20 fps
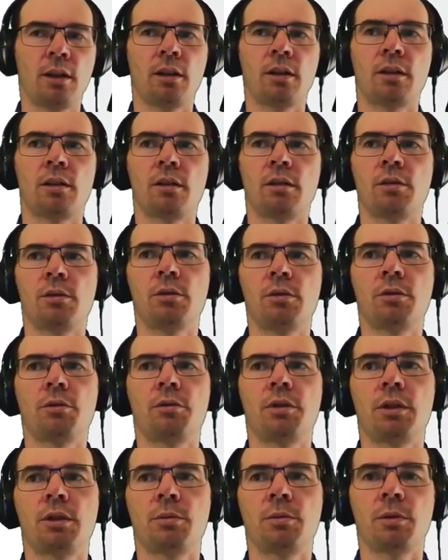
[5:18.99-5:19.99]
And all of
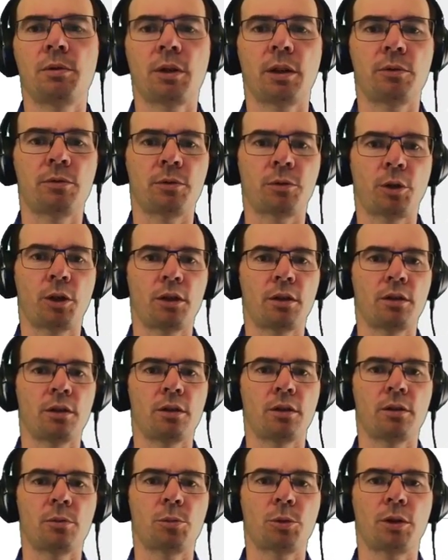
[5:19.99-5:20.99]
this we have written
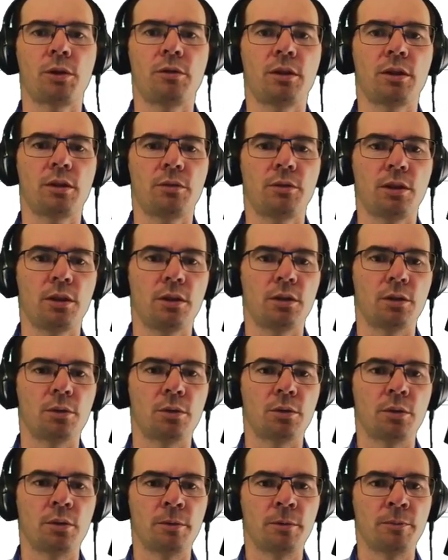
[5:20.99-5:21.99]
in the previous
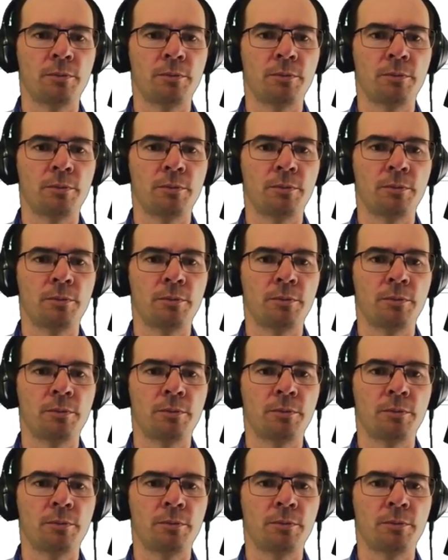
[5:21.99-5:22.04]
videos.